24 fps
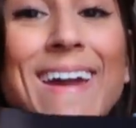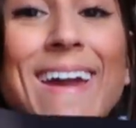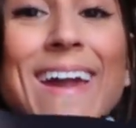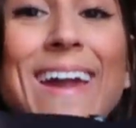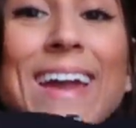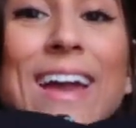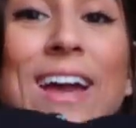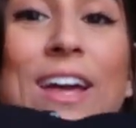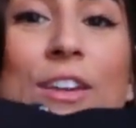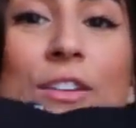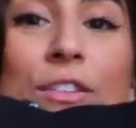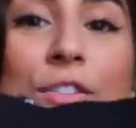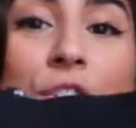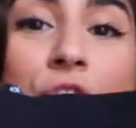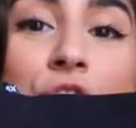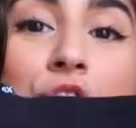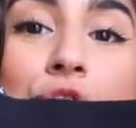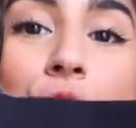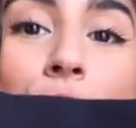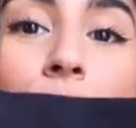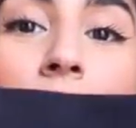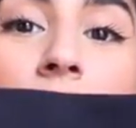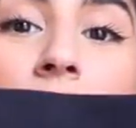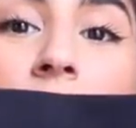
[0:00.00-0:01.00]
and the
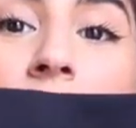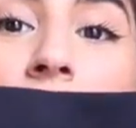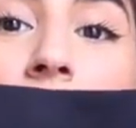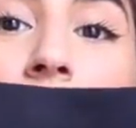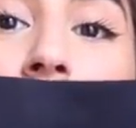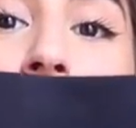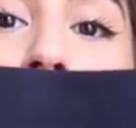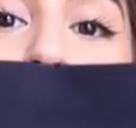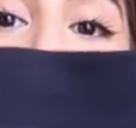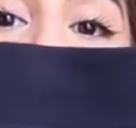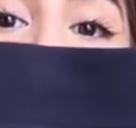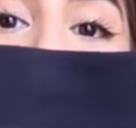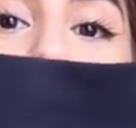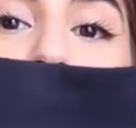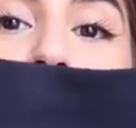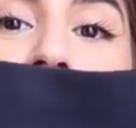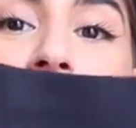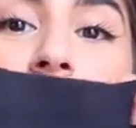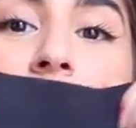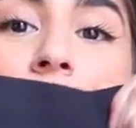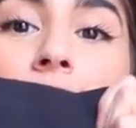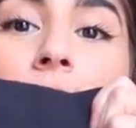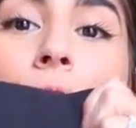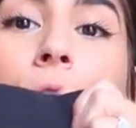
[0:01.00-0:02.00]
shorts were
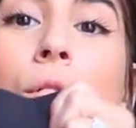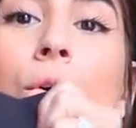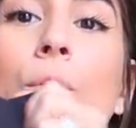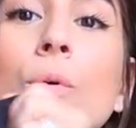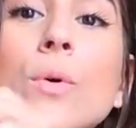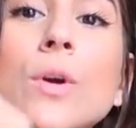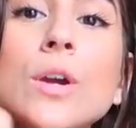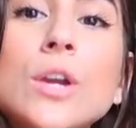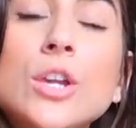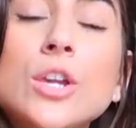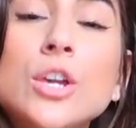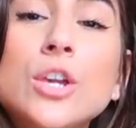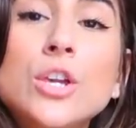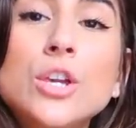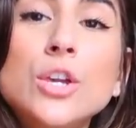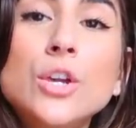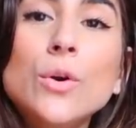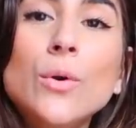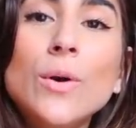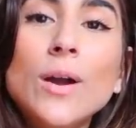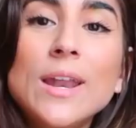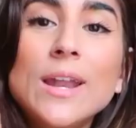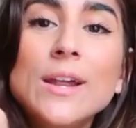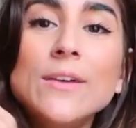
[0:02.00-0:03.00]
so
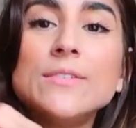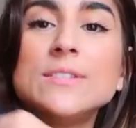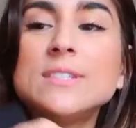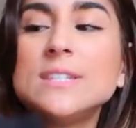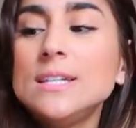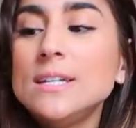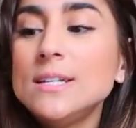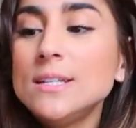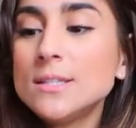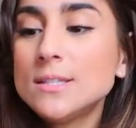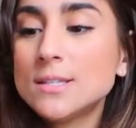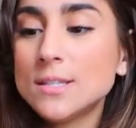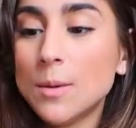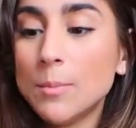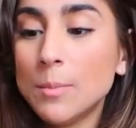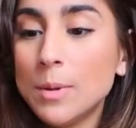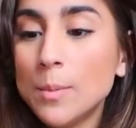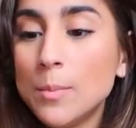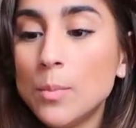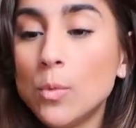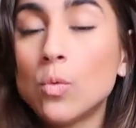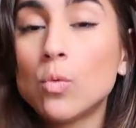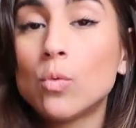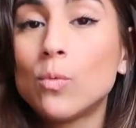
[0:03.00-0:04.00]
cute. And I've seen some
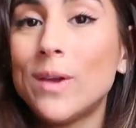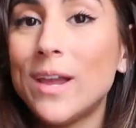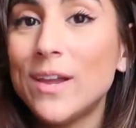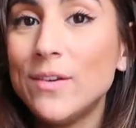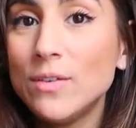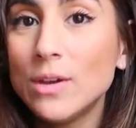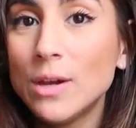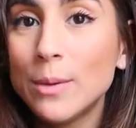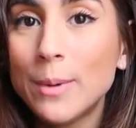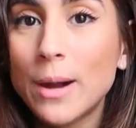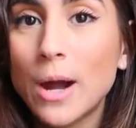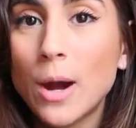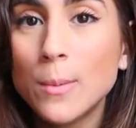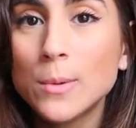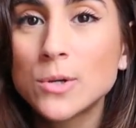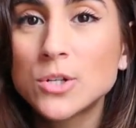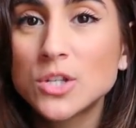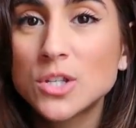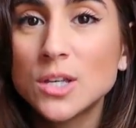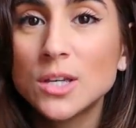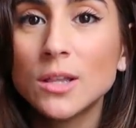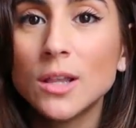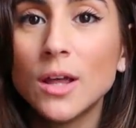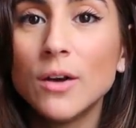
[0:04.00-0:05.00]
people raving about how
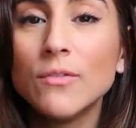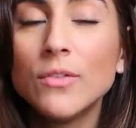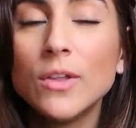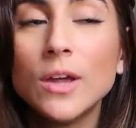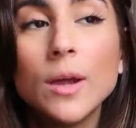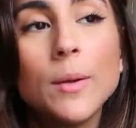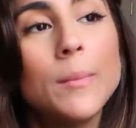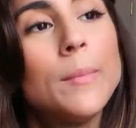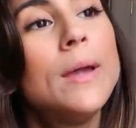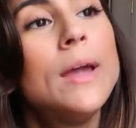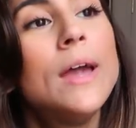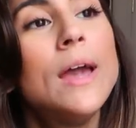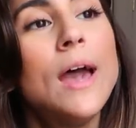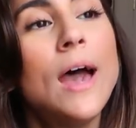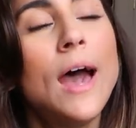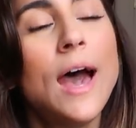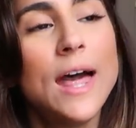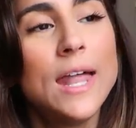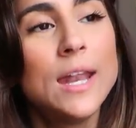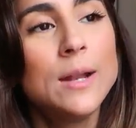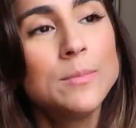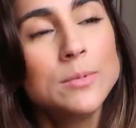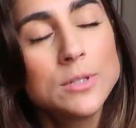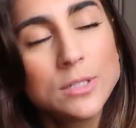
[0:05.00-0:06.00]
much they love them.
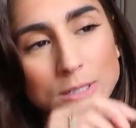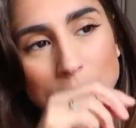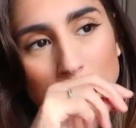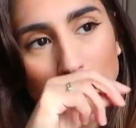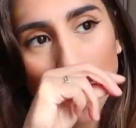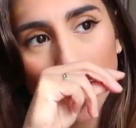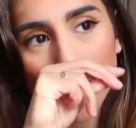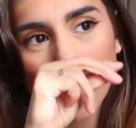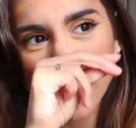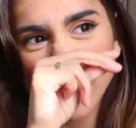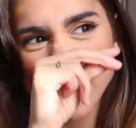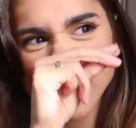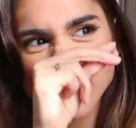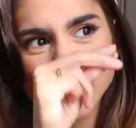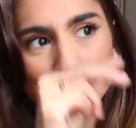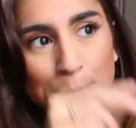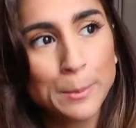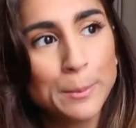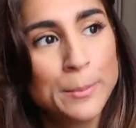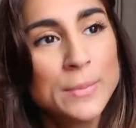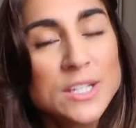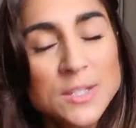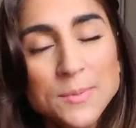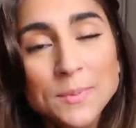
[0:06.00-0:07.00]
And I'm just like,
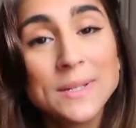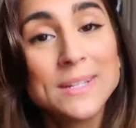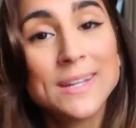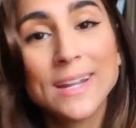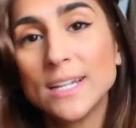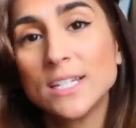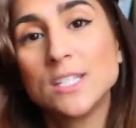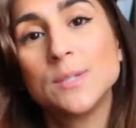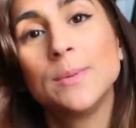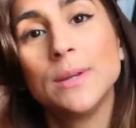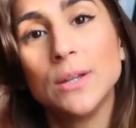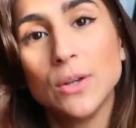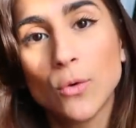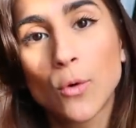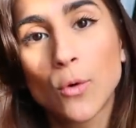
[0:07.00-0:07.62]
must be nice to be a